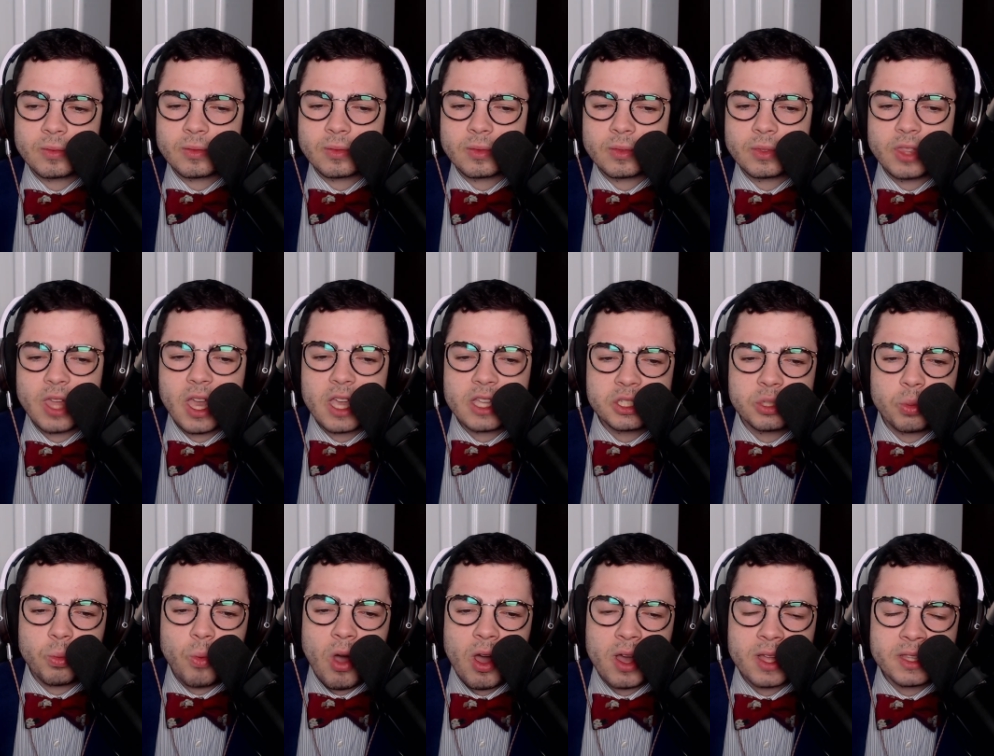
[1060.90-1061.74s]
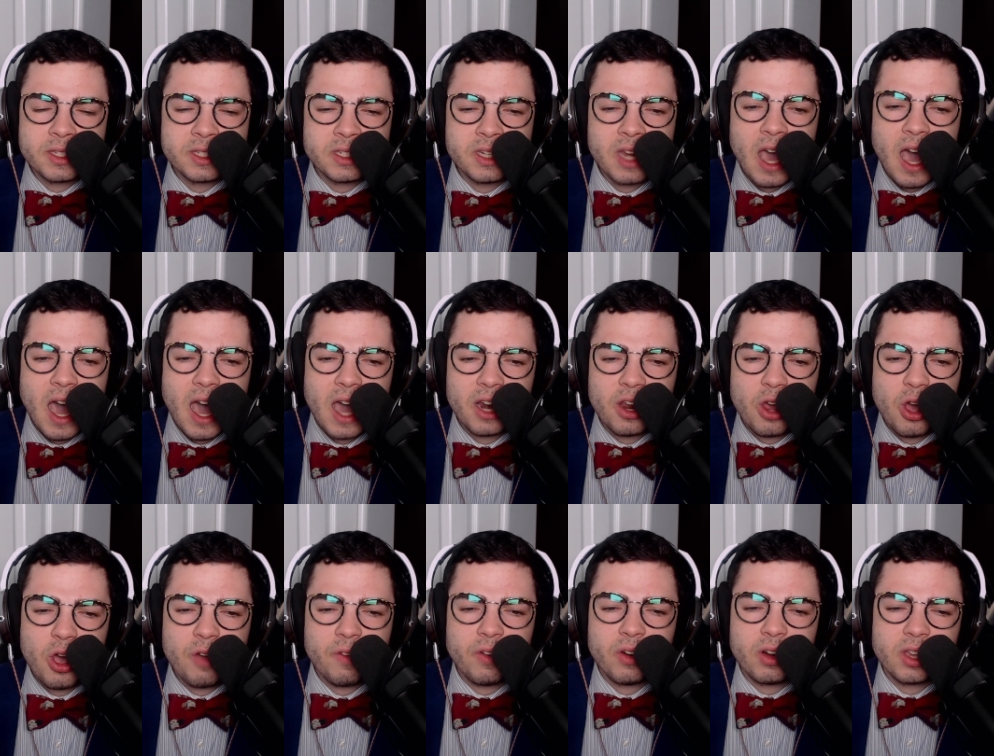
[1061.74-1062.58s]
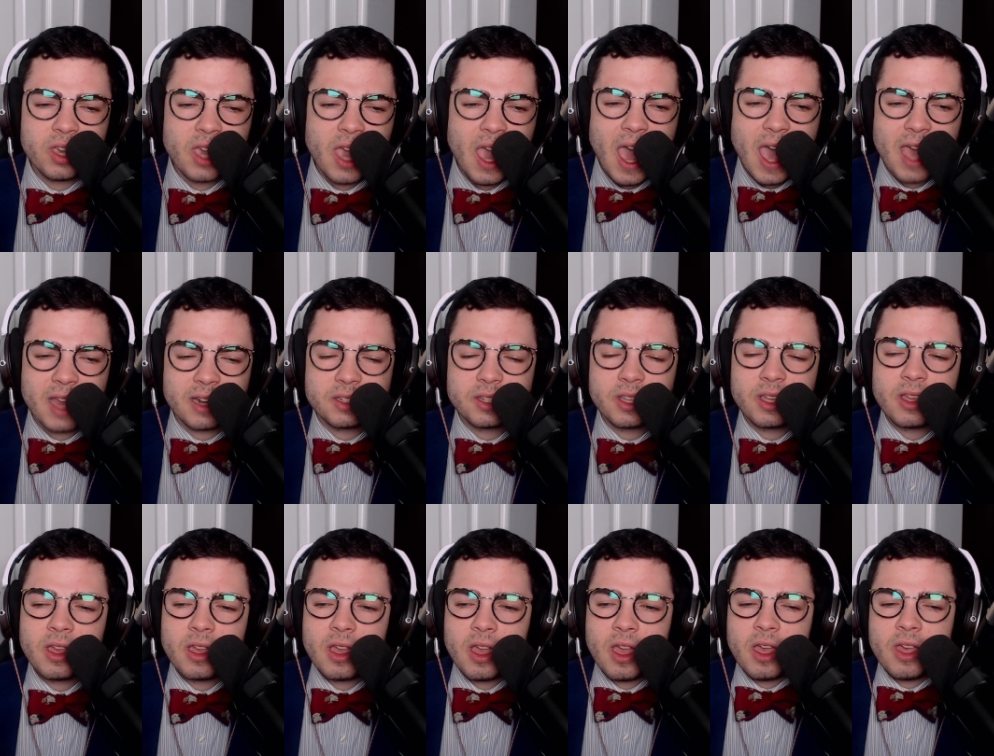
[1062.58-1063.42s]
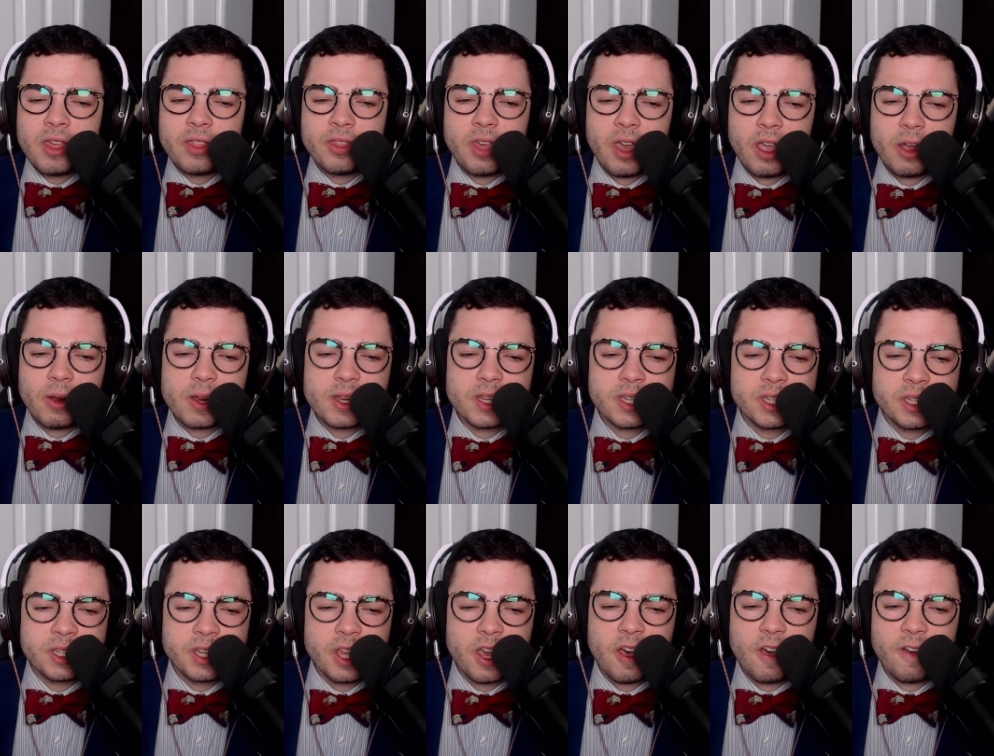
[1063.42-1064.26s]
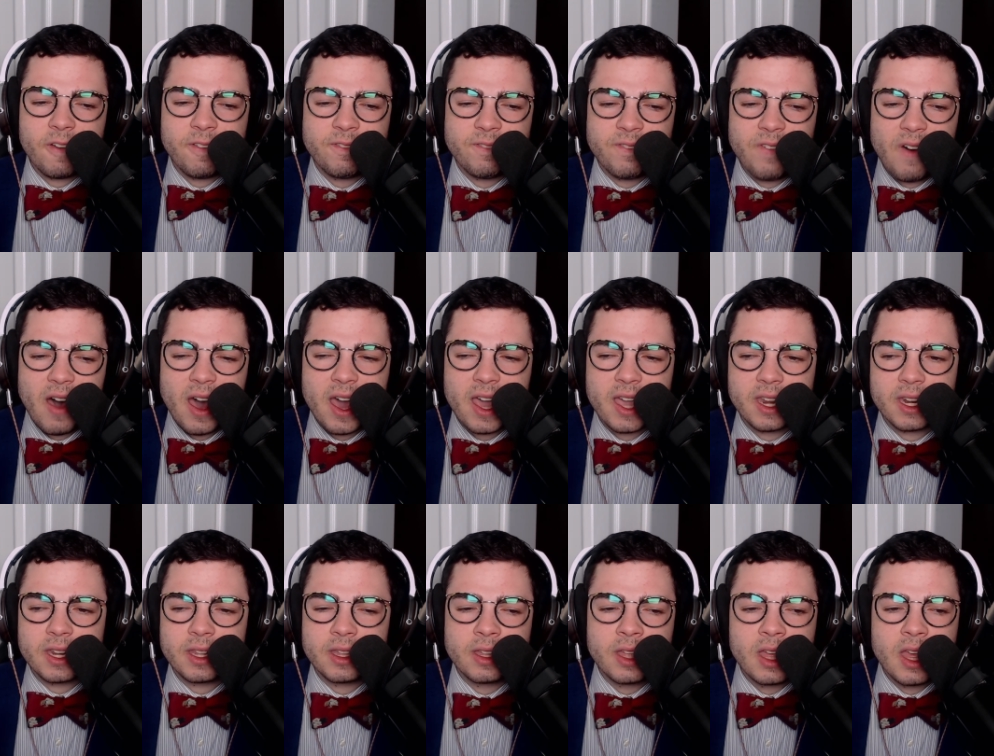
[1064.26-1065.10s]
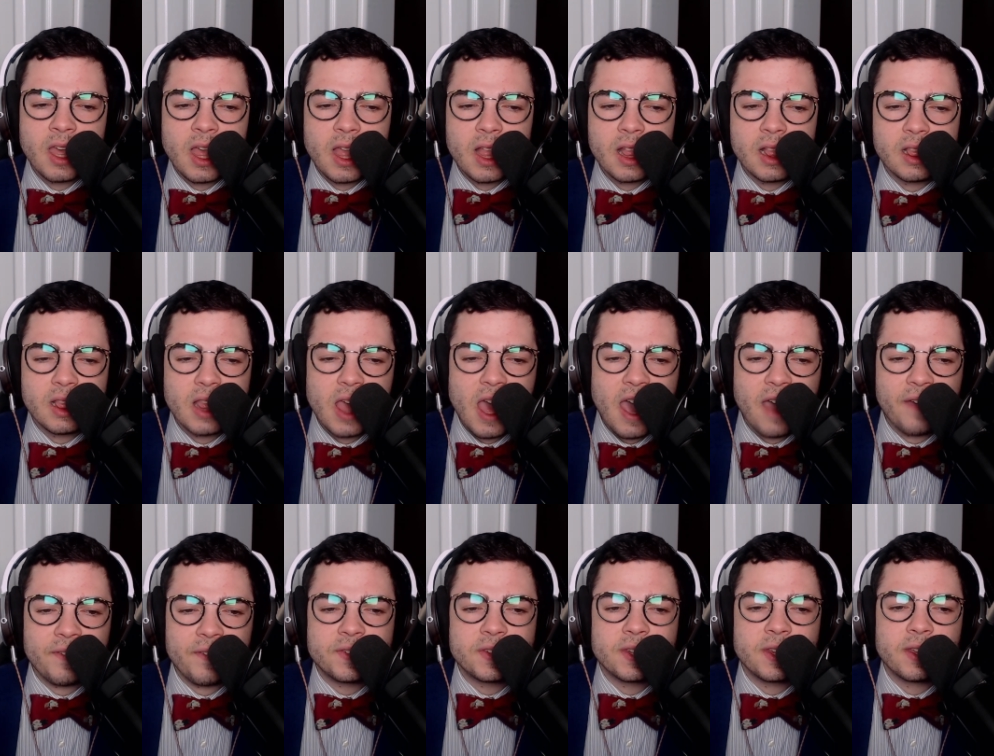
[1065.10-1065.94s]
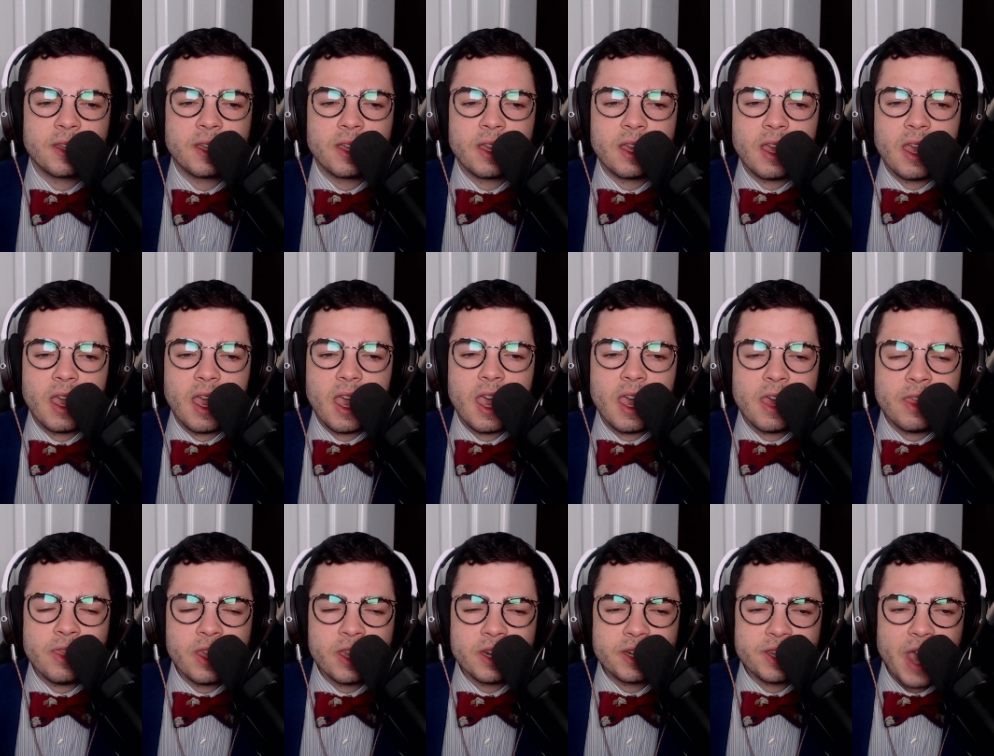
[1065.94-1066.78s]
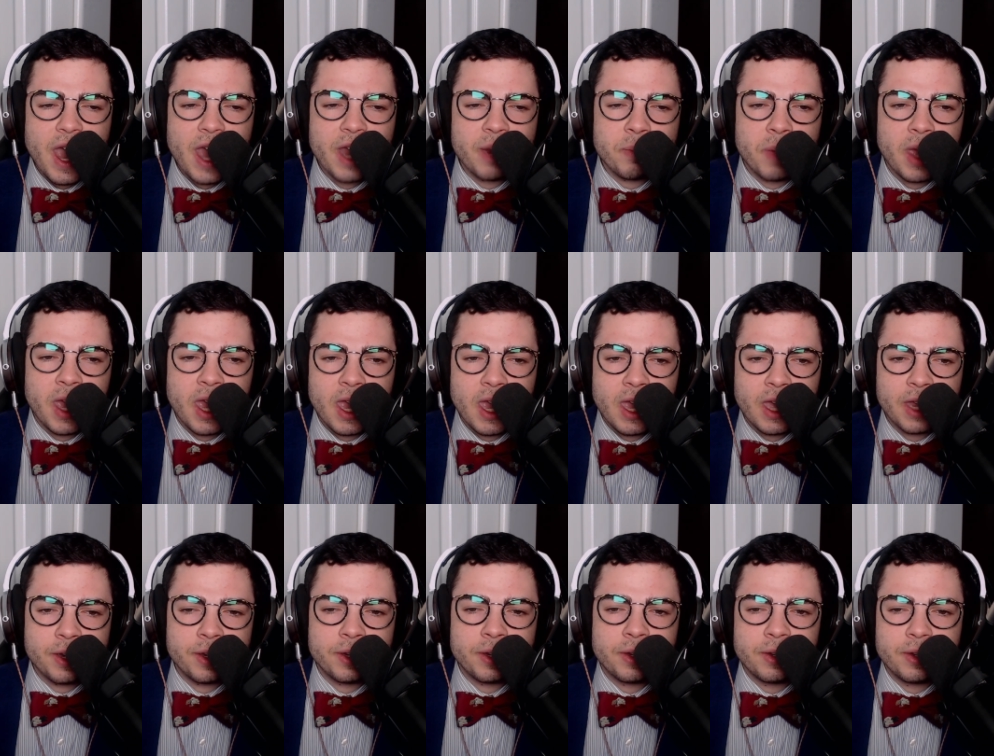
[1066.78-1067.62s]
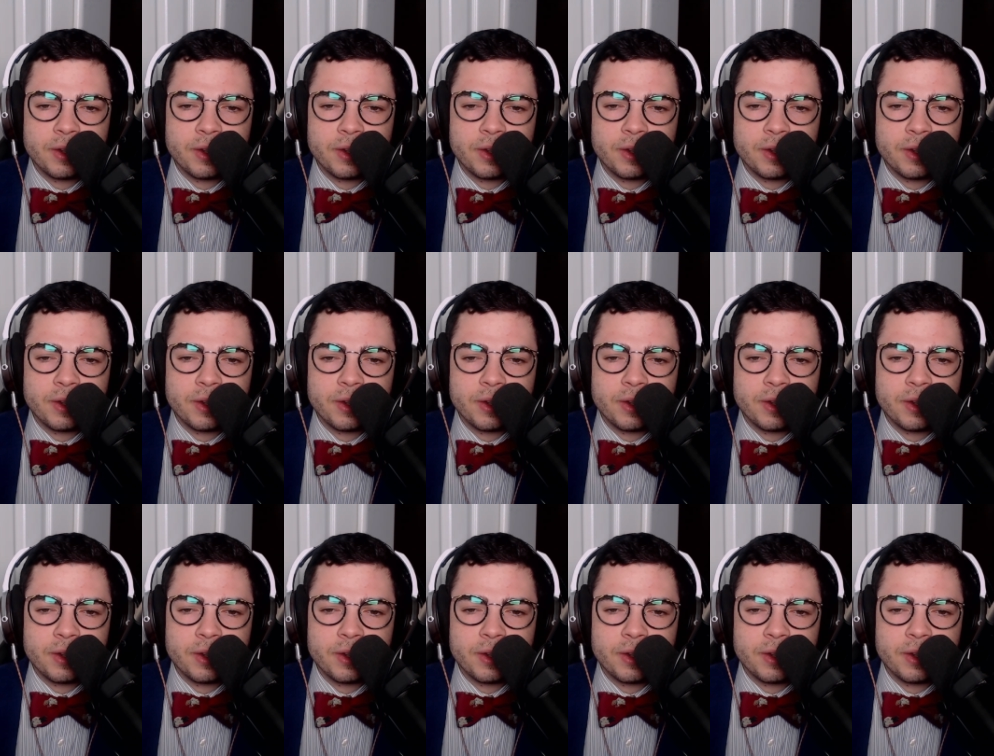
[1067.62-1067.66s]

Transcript: This one's not over yet. There is still fight left in the dead man.